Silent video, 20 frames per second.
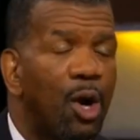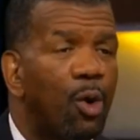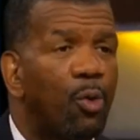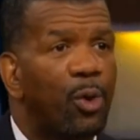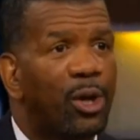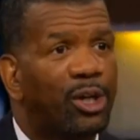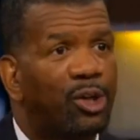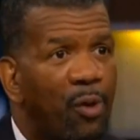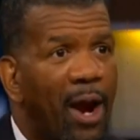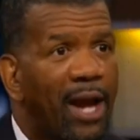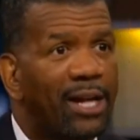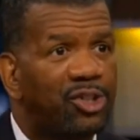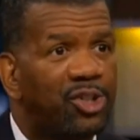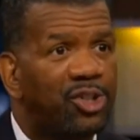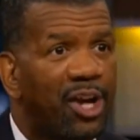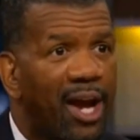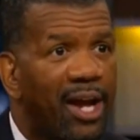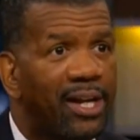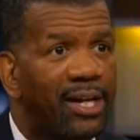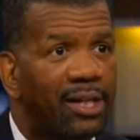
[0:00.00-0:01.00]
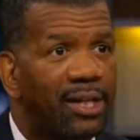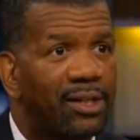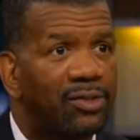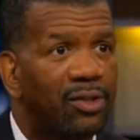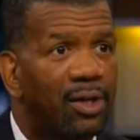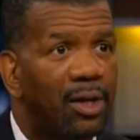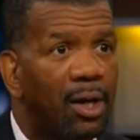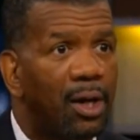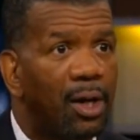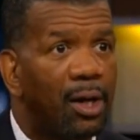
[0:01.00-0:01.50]
with Greg Jennings,
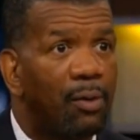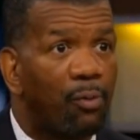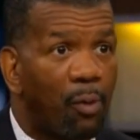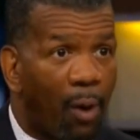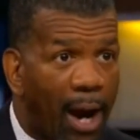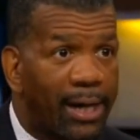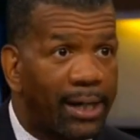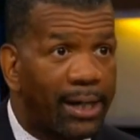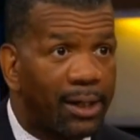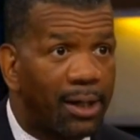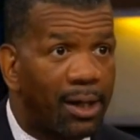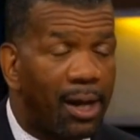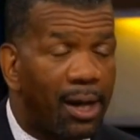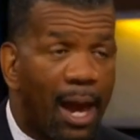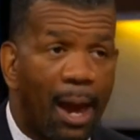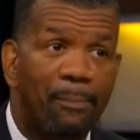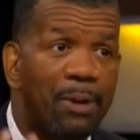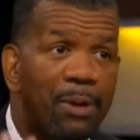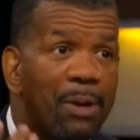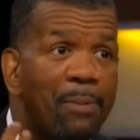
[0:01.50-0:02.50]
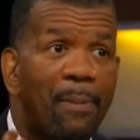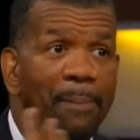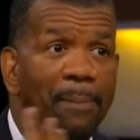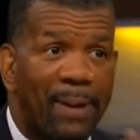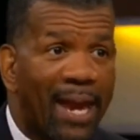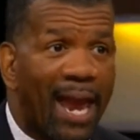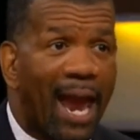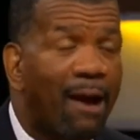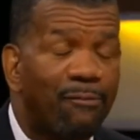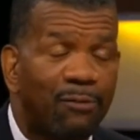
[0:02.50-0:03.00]
right? And we might
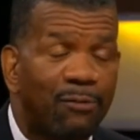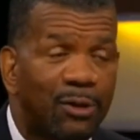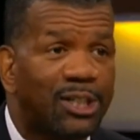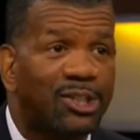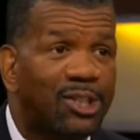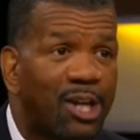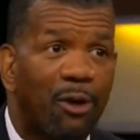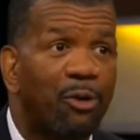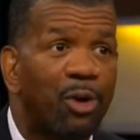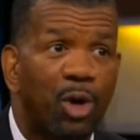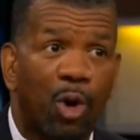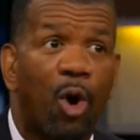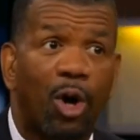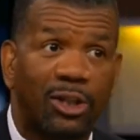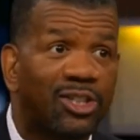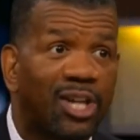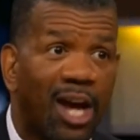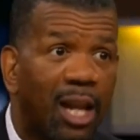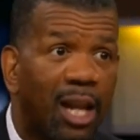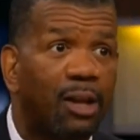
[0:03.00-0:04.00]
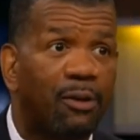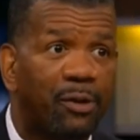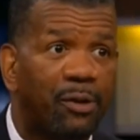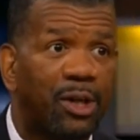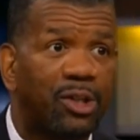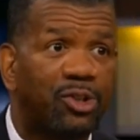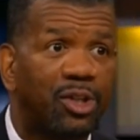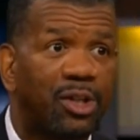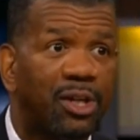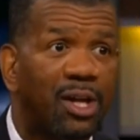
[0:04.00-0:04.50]
be adversarial on
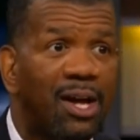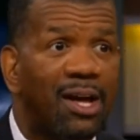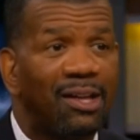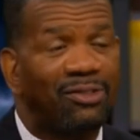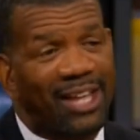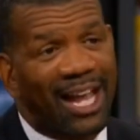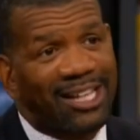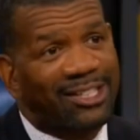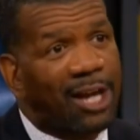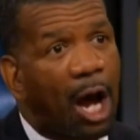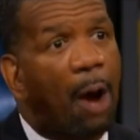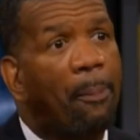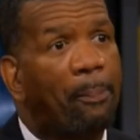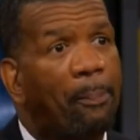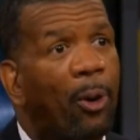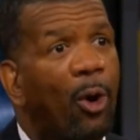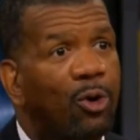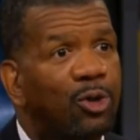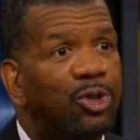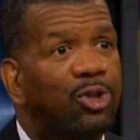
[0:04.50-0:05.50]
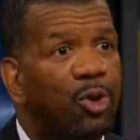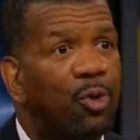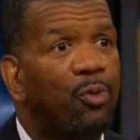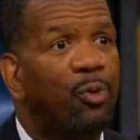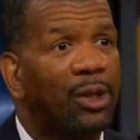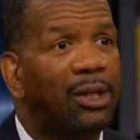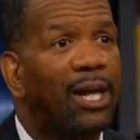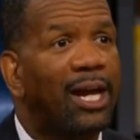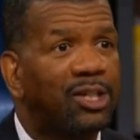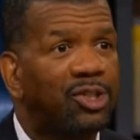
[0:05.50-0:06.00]
television. That's our personal
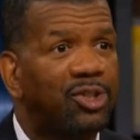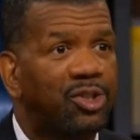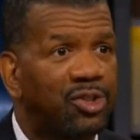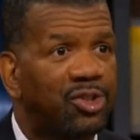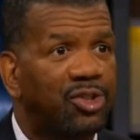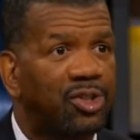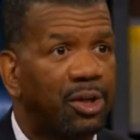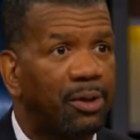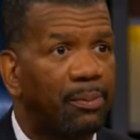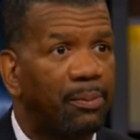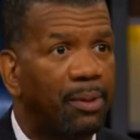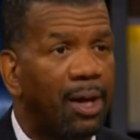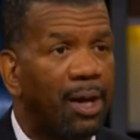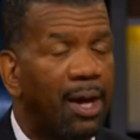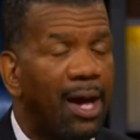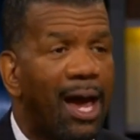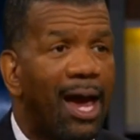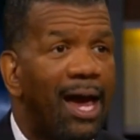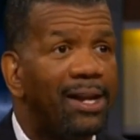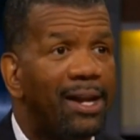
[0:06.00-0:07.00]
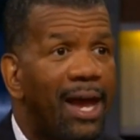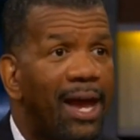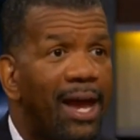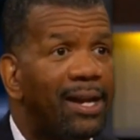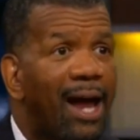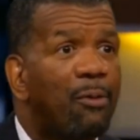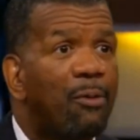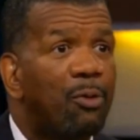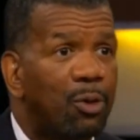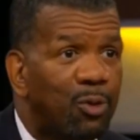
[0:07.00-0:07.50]
relationship. And
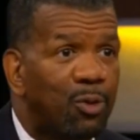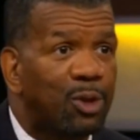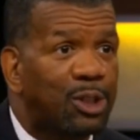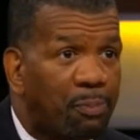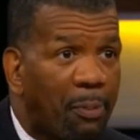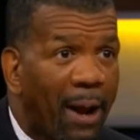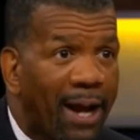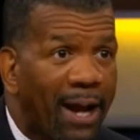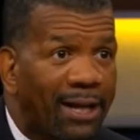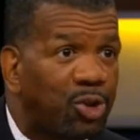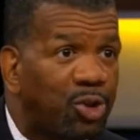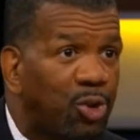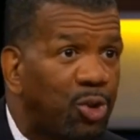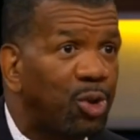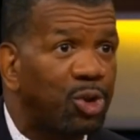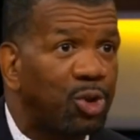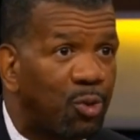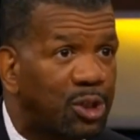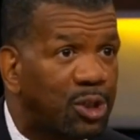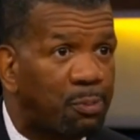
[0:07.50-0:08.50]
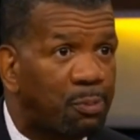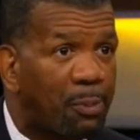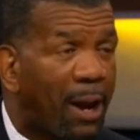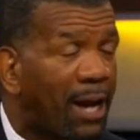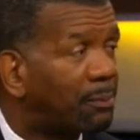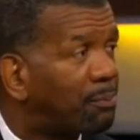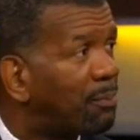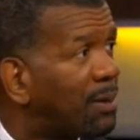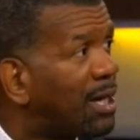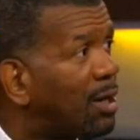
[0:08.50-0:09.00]
I would respect you and you
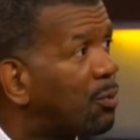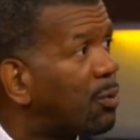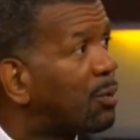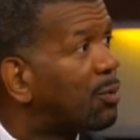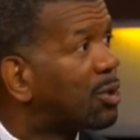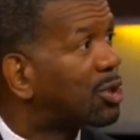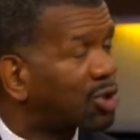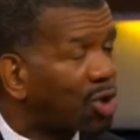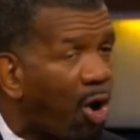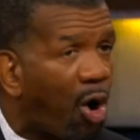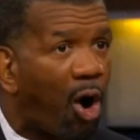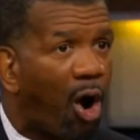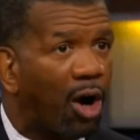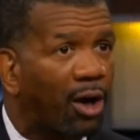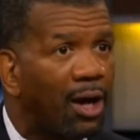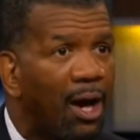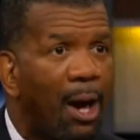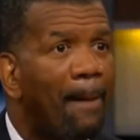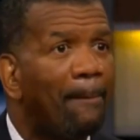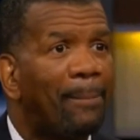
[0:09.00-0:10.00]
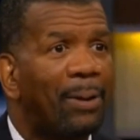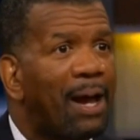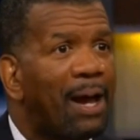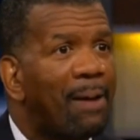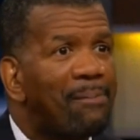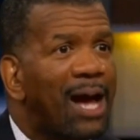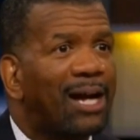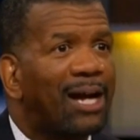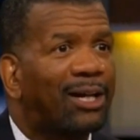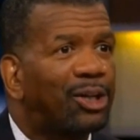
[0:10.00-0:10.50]
respect me and we would talk. But
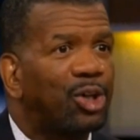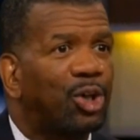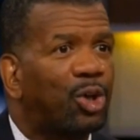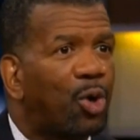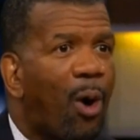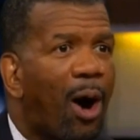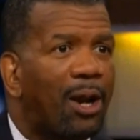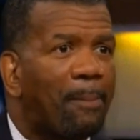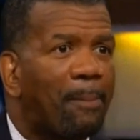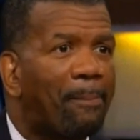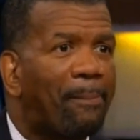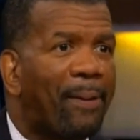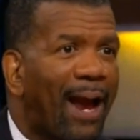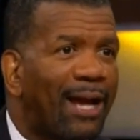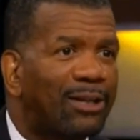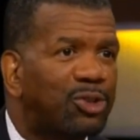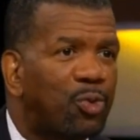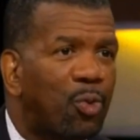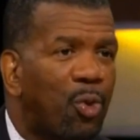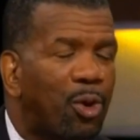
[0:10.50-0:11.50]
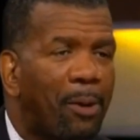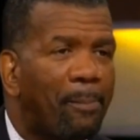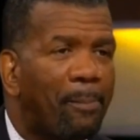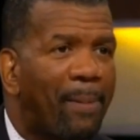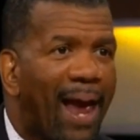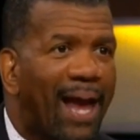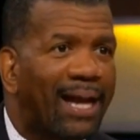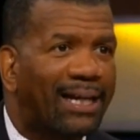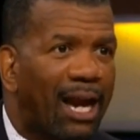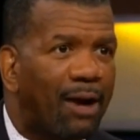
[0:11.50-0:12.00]
I'm not going to go out and pat you on the
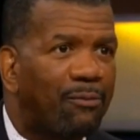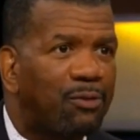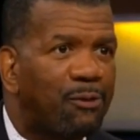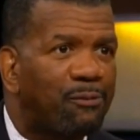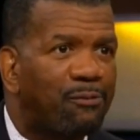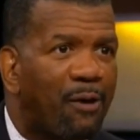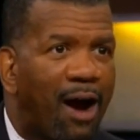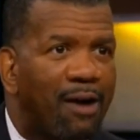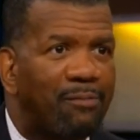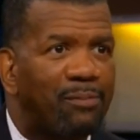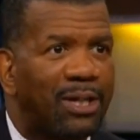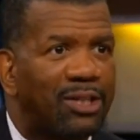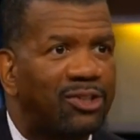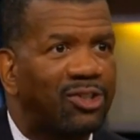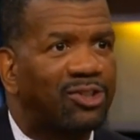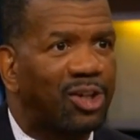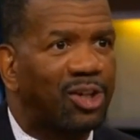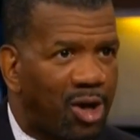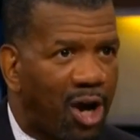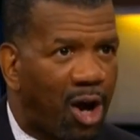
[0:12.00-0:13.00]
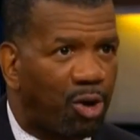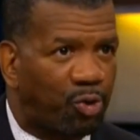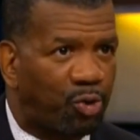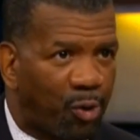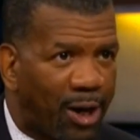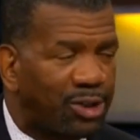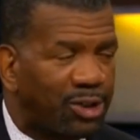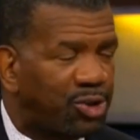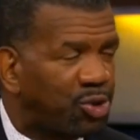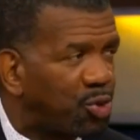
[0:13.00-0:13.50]
back every 5 minutes and tell you how
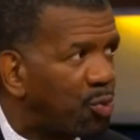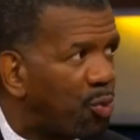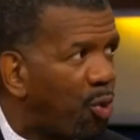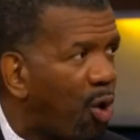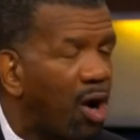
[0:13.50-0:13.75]
great you